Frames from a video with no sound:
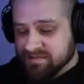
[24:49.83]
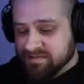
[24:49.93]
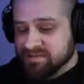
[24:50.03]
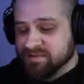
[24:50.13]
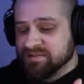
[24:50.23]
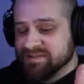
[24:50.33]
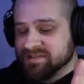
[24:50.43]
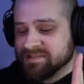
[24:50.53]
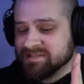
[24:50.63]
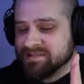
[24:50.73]
to
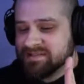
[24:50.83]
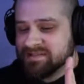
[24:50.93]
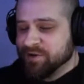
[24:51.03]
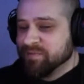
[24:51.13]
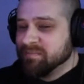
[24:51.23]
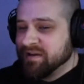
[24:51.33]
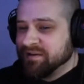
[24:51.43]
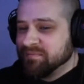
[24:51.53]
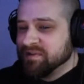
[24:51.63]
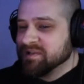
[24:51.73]
just tell me about
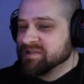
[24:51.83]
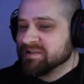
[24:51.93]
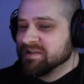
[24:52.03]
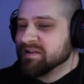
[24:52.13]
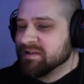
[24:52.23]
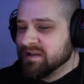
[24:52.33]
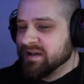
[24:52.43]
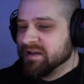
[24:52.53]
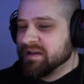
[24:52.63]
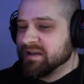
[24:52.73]
it, because
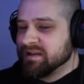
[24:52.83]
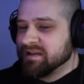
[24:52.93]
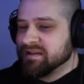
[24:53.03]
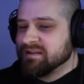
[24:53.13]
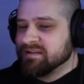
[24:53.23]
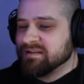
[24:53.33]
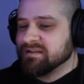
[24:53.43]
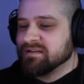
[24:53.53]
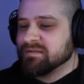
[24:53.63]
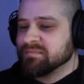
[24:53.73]

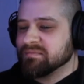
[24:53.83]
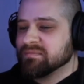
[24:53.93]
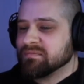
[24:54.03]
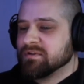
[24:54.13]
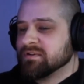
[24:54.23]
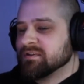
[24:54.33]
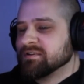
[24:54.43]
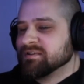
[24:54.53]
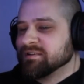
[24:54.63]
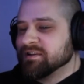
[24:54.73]
I am
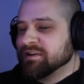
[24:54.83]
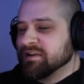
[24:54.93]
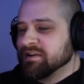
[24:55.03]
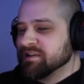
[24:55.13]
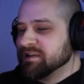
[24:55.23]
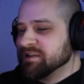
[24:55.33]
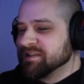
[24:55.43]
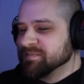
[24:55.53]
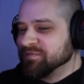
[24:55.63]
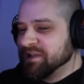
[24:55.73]
going to get
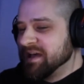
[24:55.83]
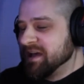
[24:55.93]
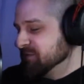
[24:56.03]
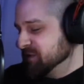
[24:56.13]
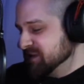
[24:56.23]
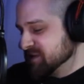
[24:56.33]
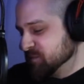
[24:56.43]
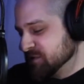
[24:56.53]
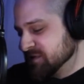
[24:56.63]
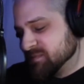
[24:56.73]
some flack for this
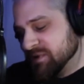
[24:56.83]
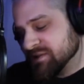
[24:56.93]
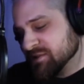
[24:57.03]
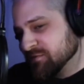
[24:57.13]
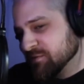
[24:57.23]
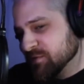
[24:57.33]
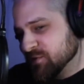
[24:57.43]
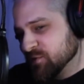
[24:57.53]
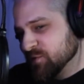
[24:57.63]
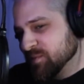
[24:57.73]
one, especially from
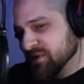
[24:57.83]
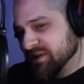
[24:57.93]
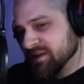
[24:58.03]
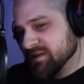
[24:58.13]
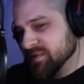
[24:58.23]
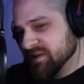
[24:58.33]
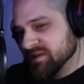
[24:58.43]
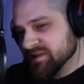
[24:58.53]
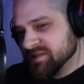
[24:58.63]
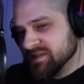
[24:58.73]
you, but I got to be
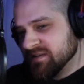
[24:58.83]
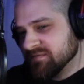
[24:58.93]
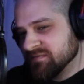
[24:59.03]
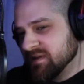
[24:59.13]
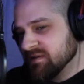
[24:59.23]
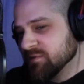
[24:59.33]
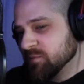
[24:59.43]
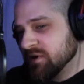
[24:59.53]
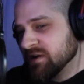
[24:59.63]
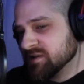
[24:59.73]
honest, I've never
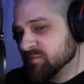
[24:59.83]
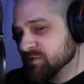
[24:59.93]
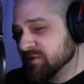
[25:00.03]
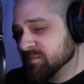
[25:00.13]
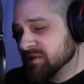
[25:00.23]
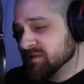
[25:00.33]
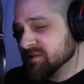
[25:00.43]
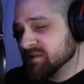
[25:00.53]
watched One Piece at